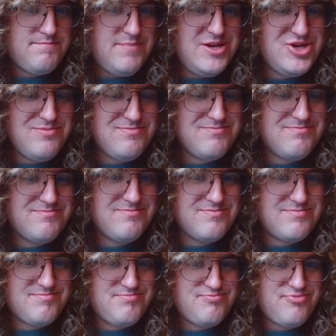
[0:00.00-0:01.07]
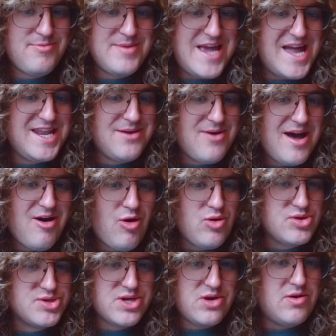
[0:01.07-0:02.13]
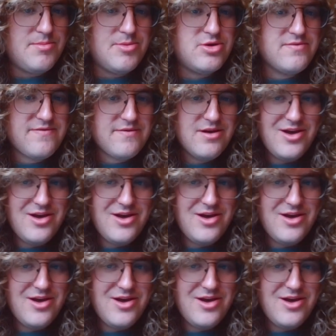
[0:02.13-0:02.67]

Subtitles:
Bishop probably anywhere also a move.